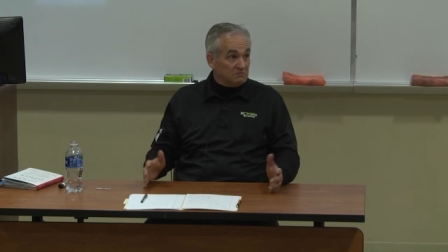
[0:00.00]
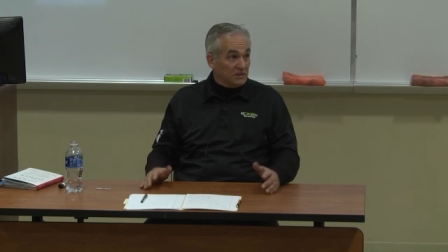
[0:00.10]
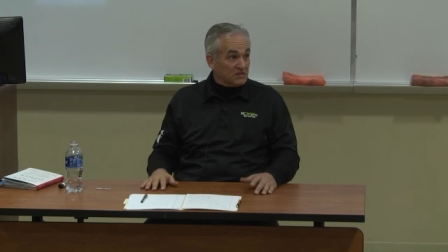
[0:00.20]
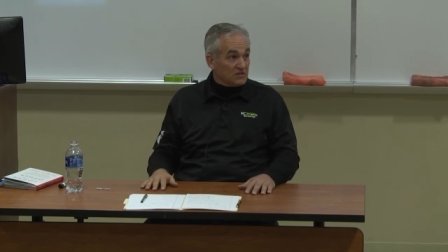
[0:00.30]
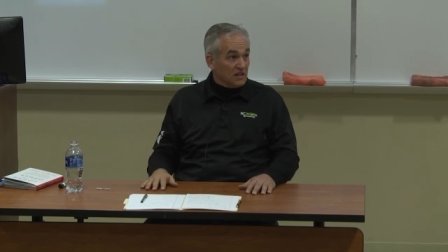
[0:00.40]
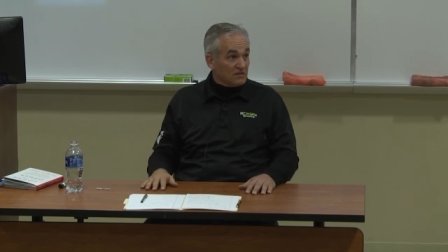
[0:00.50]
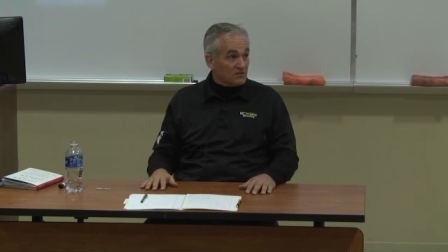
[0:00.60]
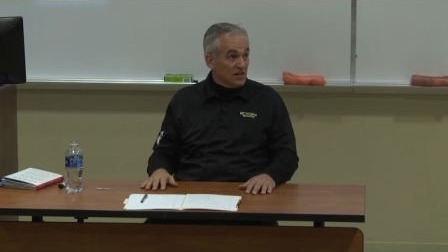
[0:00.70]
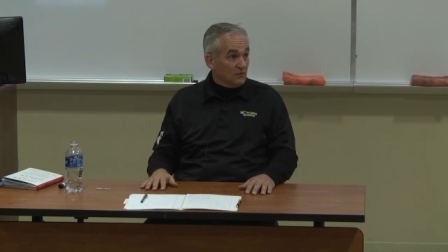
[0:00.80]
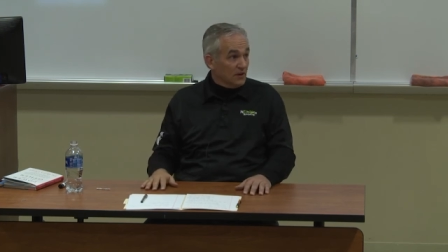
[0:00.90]
I just hadn't
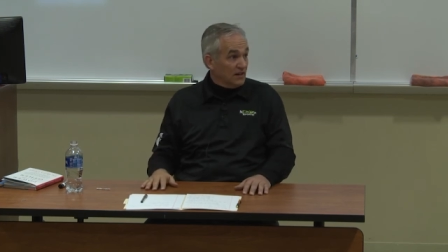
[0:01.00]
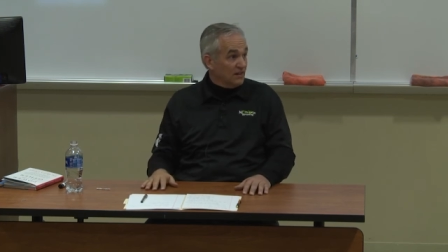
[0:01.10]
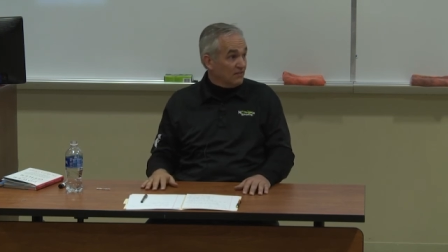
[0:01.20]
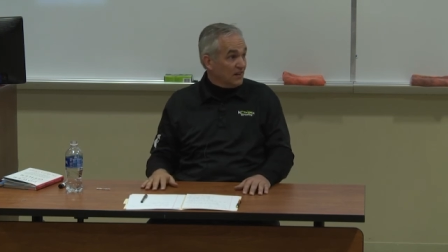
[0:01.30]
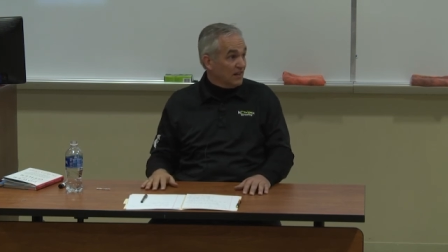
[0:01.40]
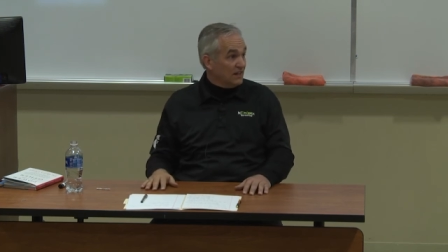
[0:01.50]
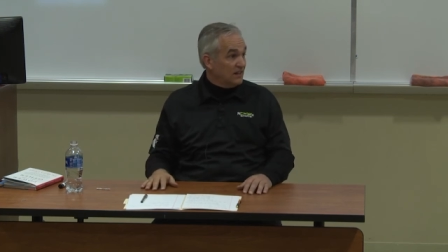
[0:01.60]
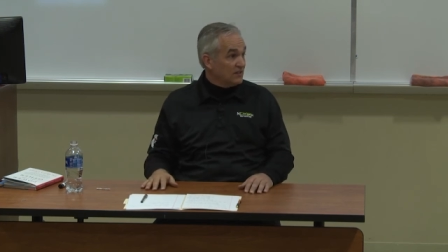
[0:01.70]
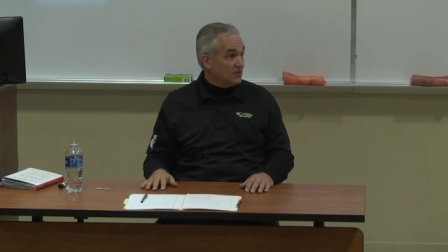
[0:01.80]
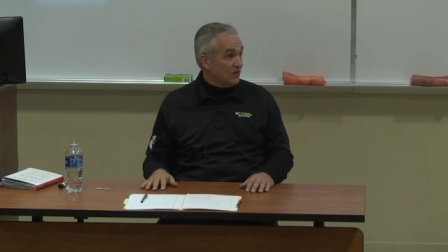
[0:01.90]
set one. I didn't think I
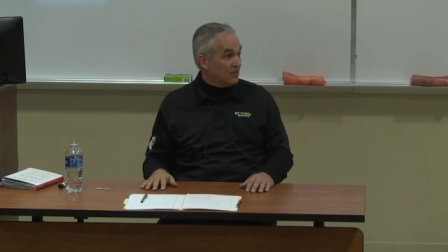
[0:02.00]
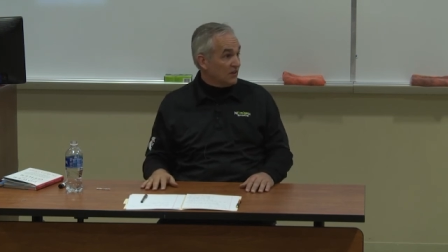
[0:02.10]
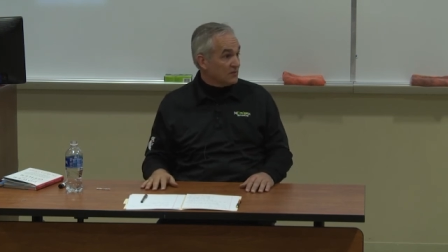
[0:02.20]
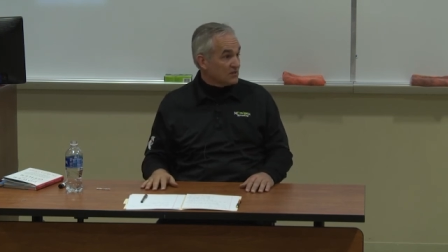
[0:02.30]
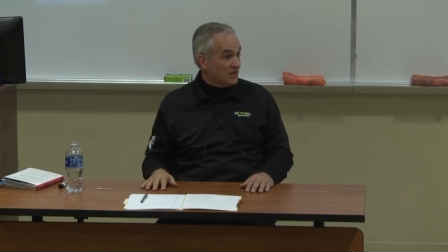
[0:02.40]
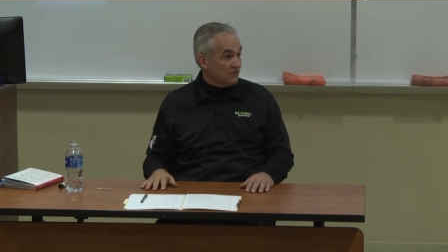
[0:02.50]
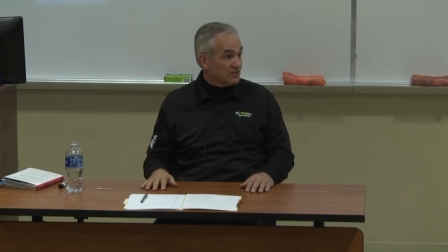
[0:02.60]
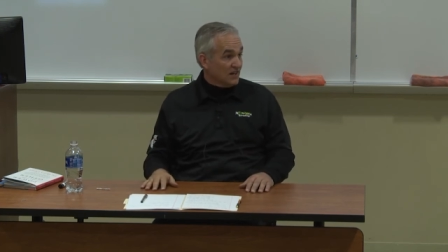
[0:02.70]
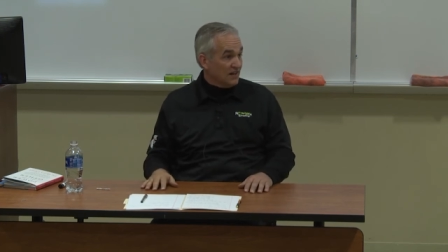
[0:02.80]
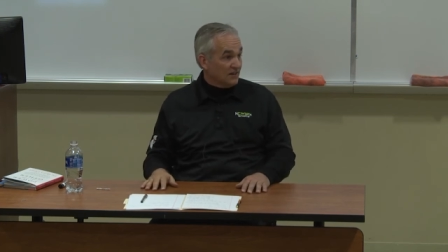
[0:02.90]
needed to. I thought I was going to
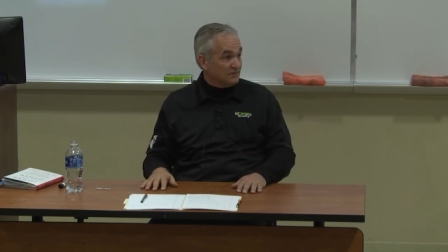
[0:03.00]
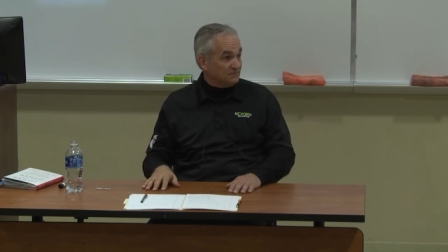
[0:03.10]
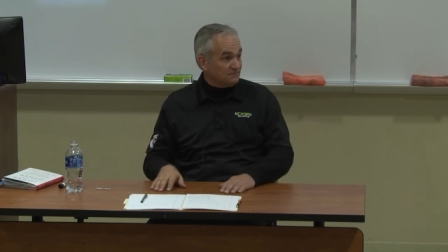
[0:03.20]
retire.